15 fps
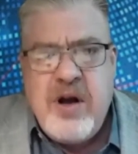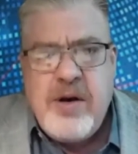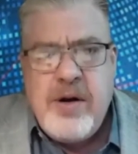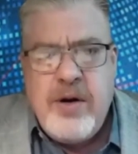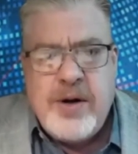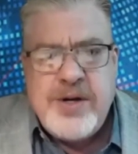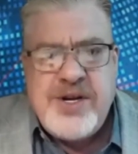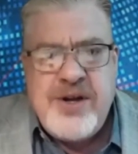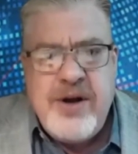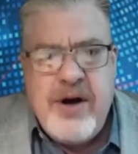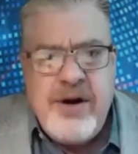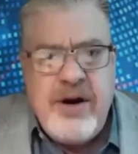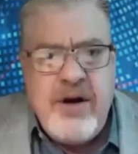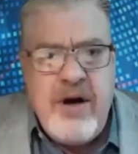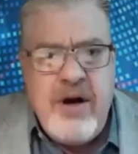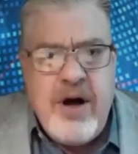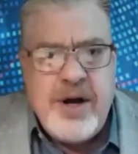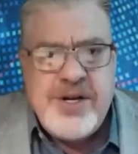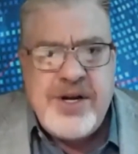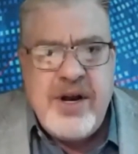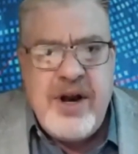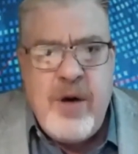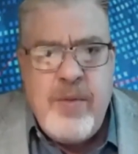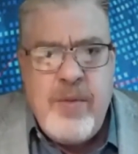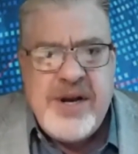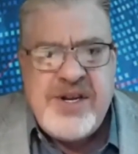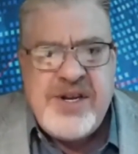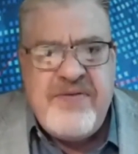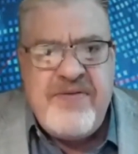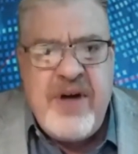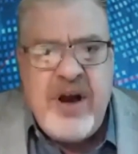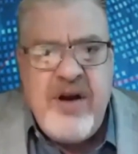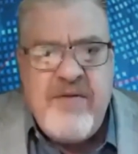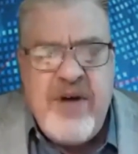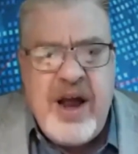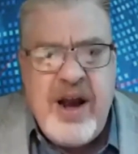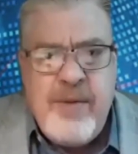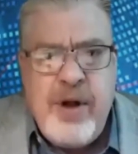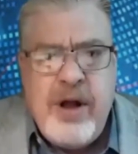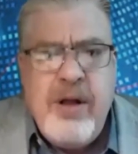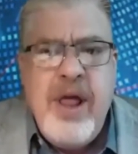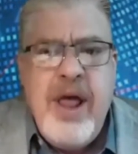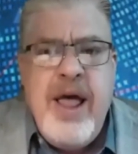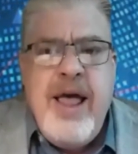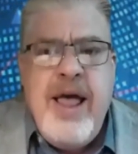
not starting to ask, when is the fund available?